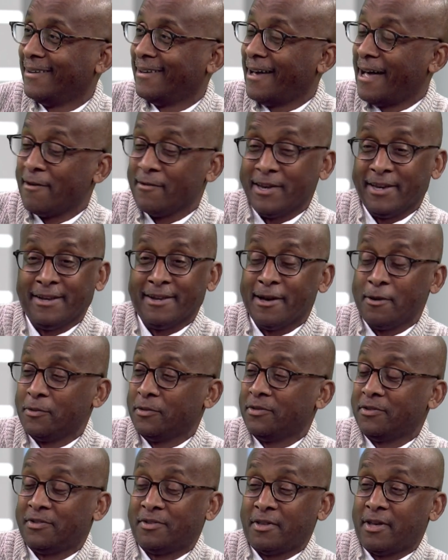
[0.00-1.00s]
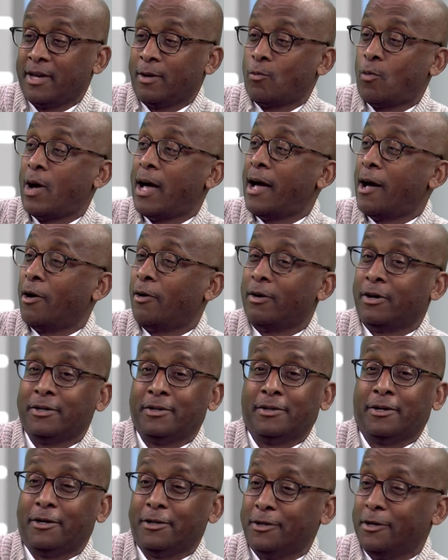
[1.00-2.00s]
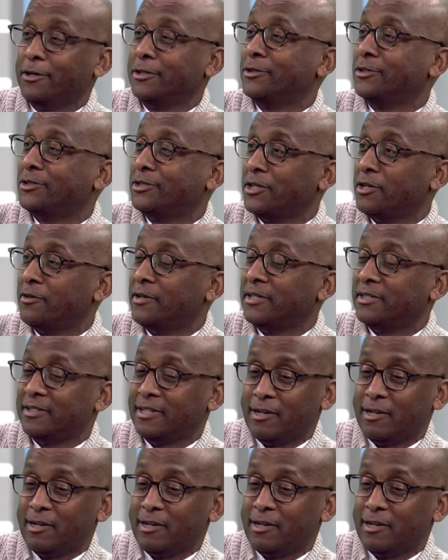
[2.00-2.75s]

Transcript: I mean, I was just like, wow, are, yeah. are, you serious?